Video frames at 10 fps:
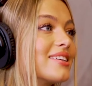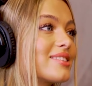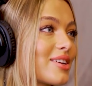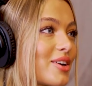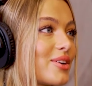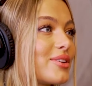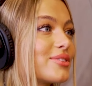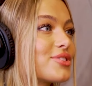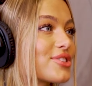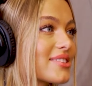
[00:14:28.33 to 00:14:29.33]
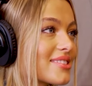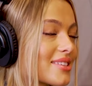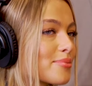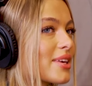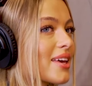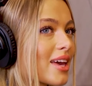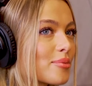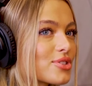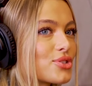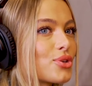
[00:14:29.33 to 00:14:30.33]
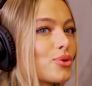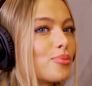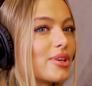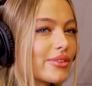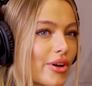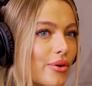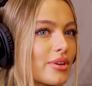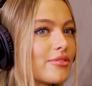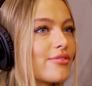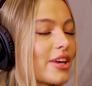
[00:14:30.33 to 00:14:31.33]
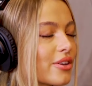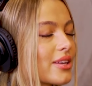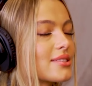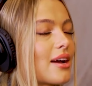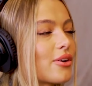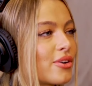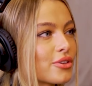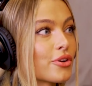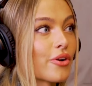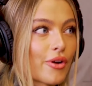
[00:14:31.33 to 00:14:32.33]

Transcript: So just being able to be alone and figure things out on your